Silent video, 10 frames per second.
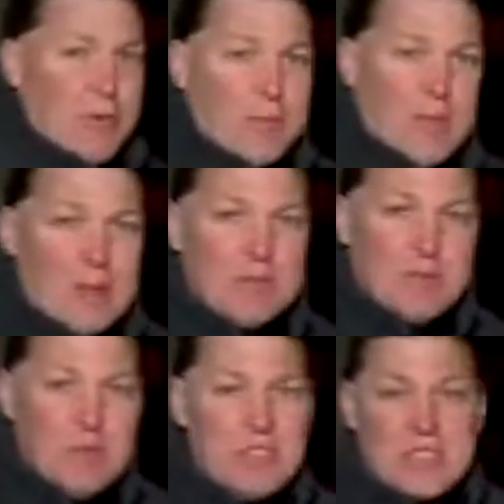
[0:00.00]
here from
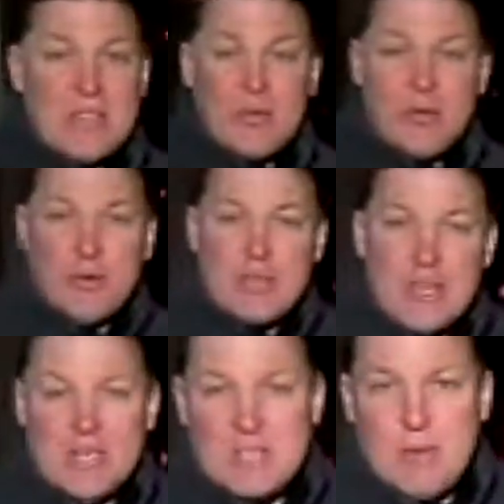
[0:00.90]
Columbus Police interviewing
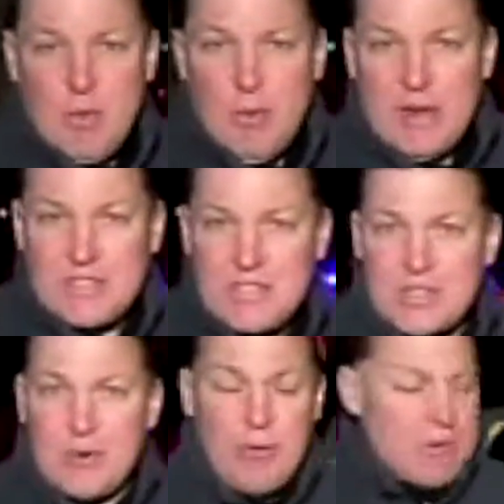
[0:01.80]
some of the
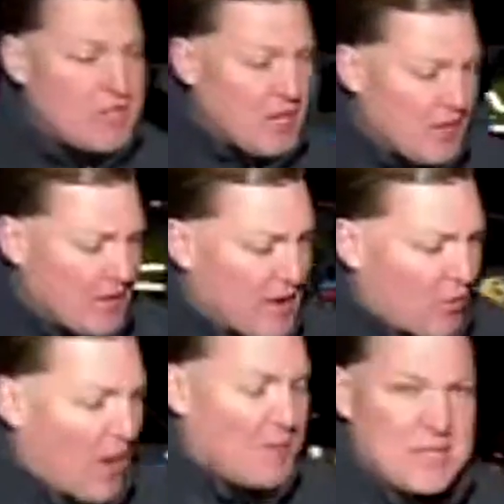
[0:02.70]
witnesses here from this area. They've
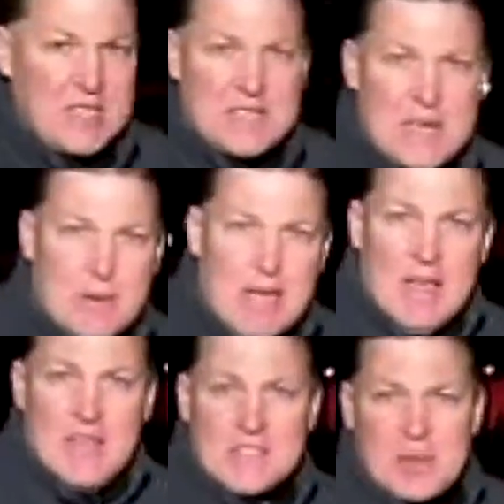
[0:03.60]
got crime scene tape
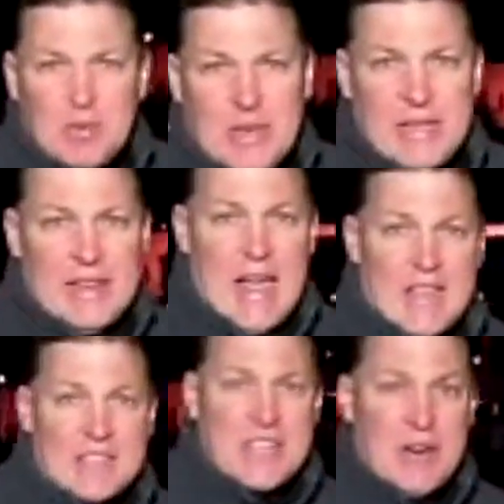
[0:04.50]
that has completely
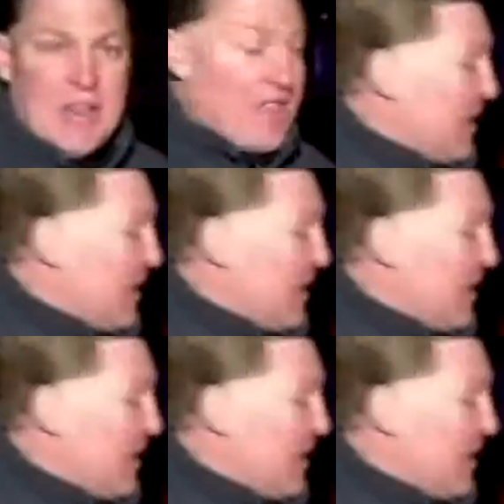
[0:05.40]
lined this area.